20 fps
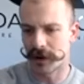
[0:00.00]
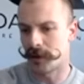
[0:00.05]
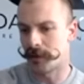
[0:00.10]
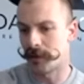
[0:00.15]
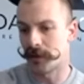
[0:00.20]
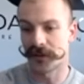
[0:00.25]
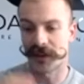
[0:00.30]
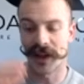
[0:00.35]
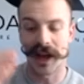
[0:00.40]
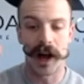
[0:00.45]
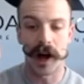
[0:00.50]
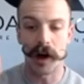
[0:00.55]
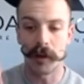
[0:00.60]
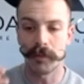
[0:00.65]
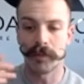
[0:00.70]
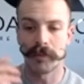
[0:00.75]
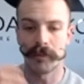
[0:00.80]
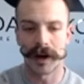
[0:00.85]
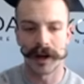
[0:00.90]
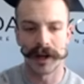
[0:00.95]
almost
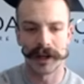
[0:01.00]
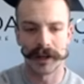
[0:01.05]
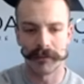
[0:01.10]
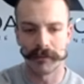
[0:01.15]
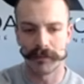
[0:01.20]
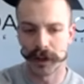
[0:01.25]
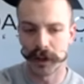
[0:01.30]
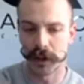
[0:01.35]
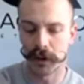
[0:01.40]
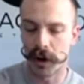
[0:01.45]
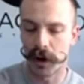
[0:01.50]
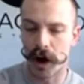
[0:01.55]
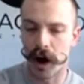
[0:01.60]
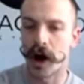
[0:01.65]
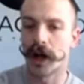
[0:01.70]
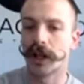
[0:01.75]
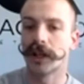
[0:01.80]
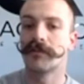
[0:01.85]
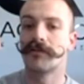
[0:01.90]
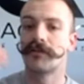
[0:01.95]
help button below
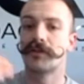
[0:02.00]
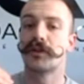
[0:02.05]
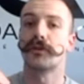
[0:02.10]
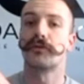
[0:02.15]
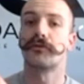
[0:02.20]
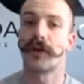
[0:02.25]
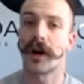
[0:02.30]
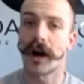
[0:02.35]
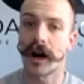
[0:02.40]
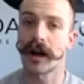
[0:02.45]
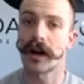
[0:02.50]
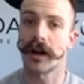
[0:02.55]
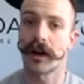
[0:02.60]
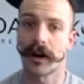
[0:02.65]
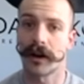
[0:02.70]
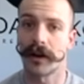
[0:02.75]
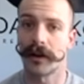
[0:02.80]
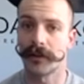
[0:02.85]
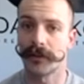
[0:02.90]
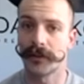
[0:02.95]
all of your raw
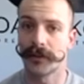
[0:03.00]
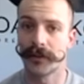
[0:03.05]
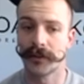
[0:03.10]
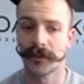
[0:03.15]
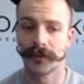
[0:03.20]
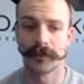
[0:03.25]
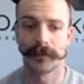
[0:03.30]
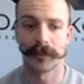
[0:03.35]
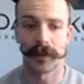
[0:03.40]
cards.